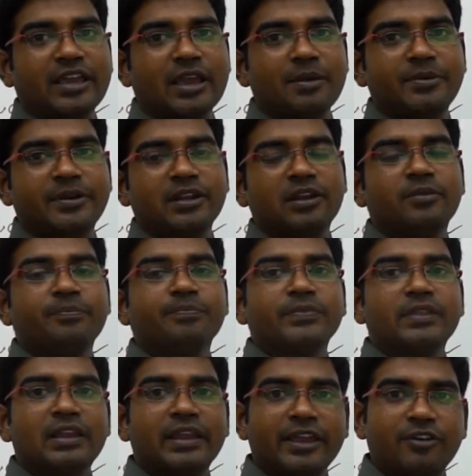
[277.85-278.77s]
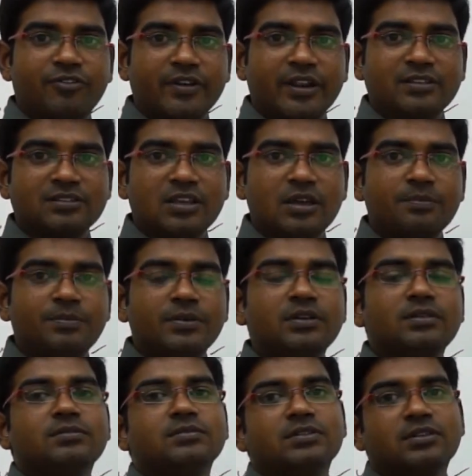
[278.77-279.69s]
capital like for
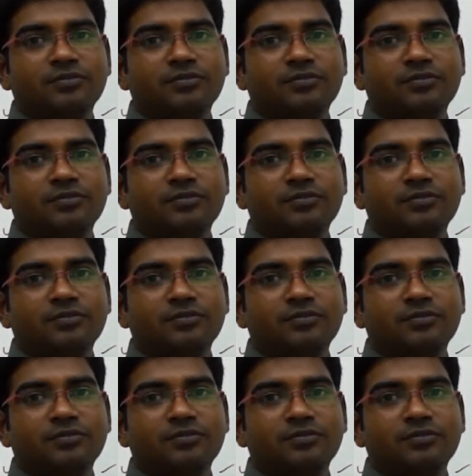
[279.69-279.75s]
example